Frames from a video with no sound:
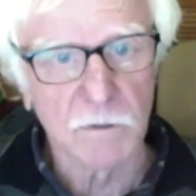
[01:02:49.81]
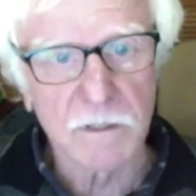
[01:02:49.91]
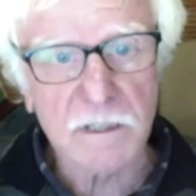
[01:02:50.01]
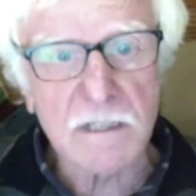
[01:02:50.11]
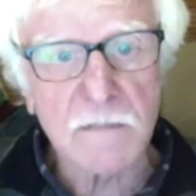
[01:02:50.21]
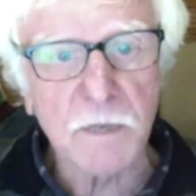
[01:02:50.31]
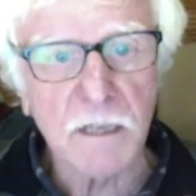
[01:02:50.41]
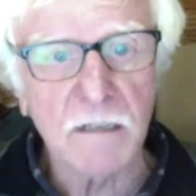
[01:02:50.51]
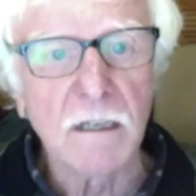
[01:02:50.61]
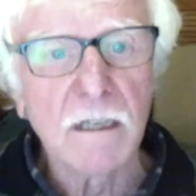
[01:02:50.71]
This has
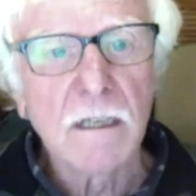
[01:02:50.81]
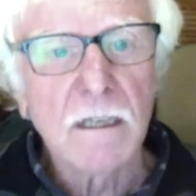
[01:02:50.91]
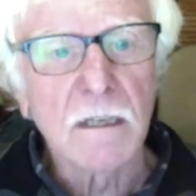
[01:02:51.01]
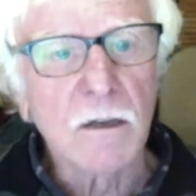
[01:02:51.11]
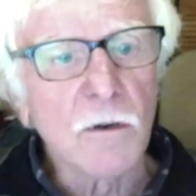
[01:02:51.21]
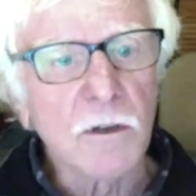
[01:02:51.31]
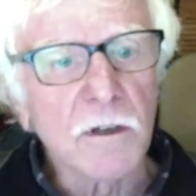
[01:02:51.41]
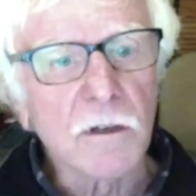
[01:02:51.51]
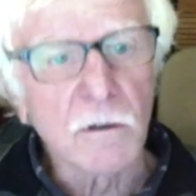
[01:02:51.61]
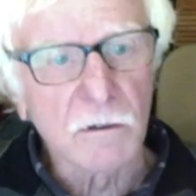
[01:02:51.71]
been going
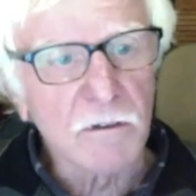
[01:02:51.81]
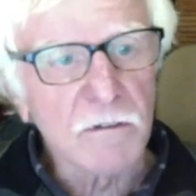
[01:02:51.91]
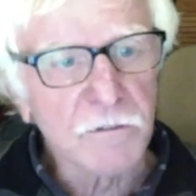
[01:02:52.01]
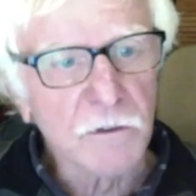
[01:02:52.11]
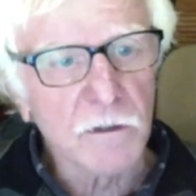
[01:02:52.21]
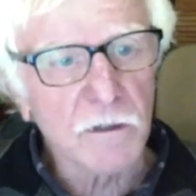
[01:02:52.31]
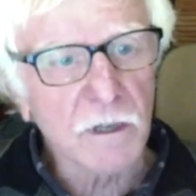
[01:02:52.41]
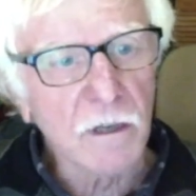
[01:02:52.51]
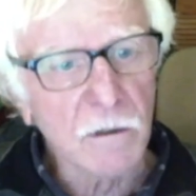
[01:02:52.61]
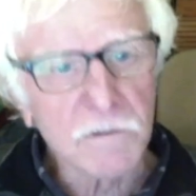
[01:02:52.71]
on for a
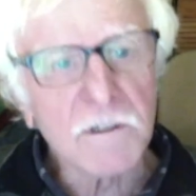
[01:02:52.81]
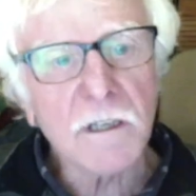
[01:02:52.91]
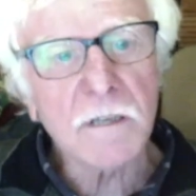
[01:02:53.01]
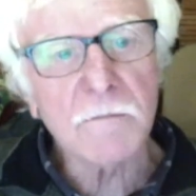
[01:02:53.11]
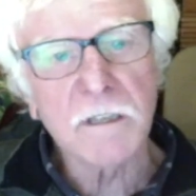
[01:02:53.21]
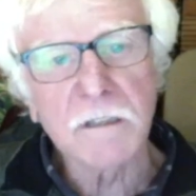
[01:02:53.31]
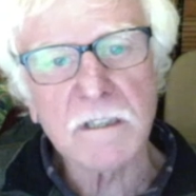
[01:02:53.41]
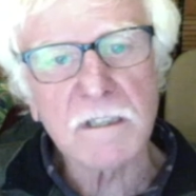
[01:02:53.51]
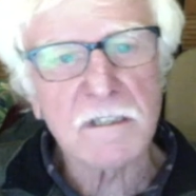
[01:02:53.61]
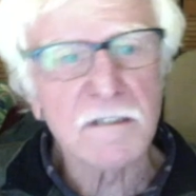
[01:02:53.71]
long time, and
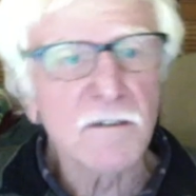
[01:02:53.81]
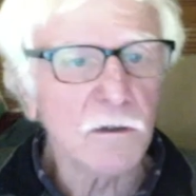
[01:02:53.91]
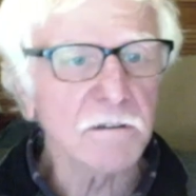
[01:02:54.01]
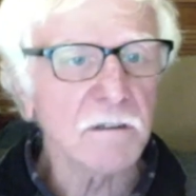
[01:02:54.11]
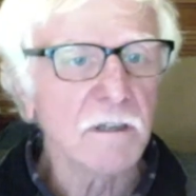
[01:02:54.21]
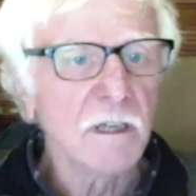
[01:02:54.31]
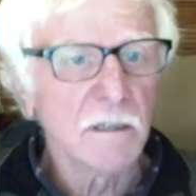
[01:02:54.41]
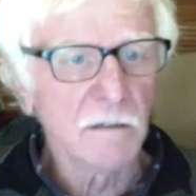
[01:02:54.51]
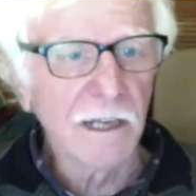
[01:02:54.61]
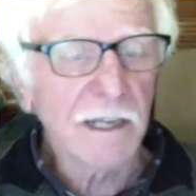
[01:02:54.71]
this is not
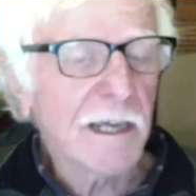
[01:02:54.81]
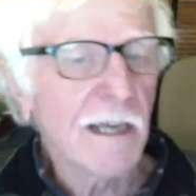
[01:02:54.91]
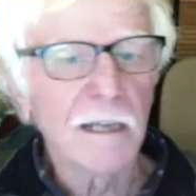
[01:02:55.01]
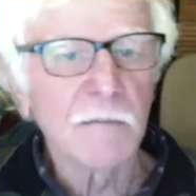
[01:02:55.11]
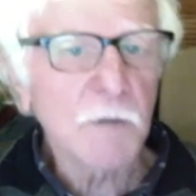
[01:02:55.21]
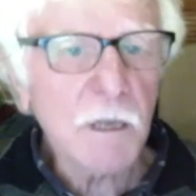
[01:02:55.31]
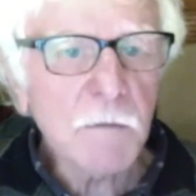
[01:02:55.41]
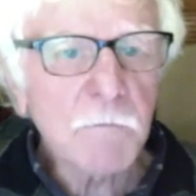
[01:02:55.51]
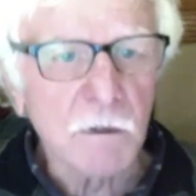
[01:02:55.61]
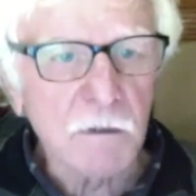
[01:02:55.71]
really killing
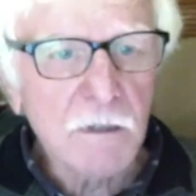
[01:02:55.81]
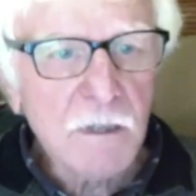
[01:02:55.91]
people,